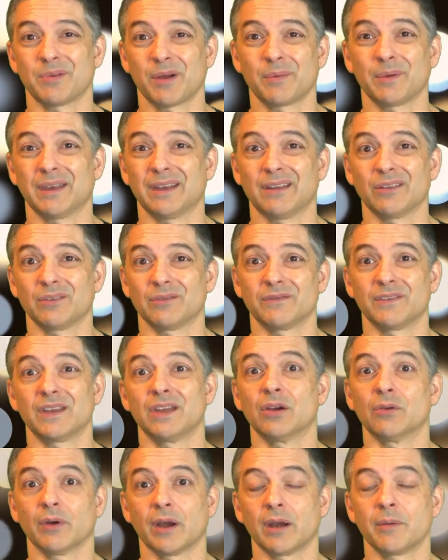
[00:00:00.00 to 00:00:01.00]
probably another
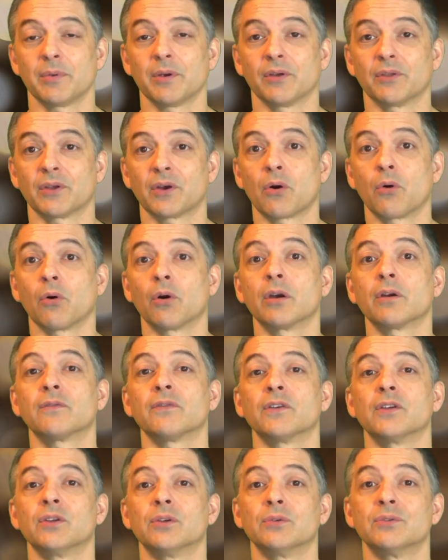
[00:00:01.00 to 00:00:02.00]
video right up here in the corner
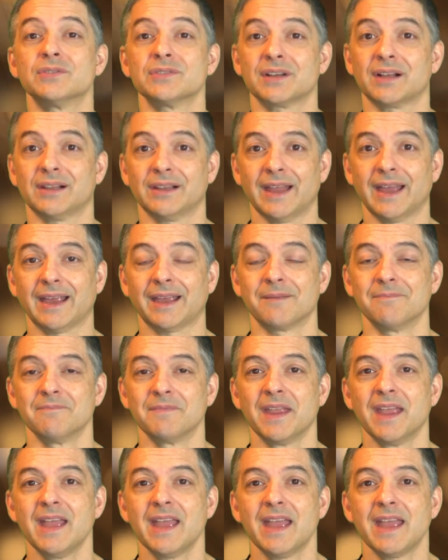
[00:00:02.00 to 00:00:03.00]
for you to click.
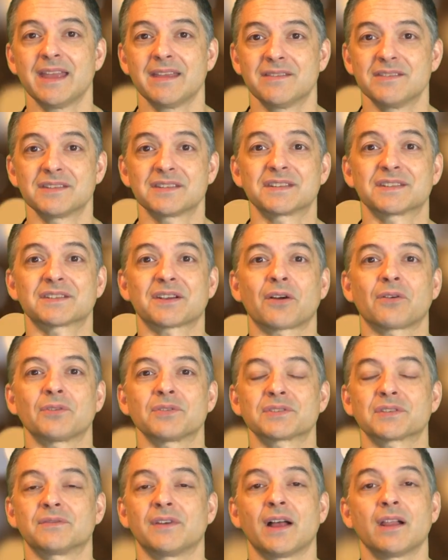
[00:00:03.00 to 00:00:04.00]
Hey, this is
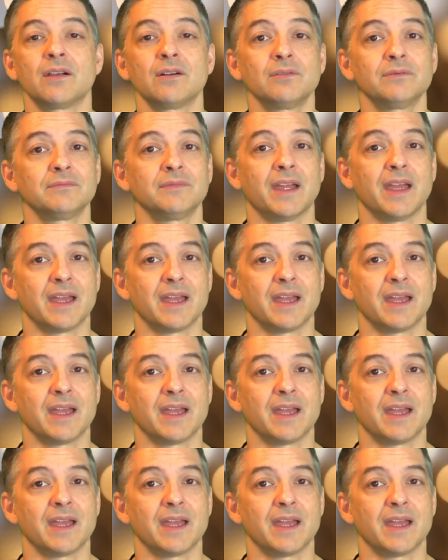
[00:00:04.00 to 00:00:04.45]
Carlos Cavallo.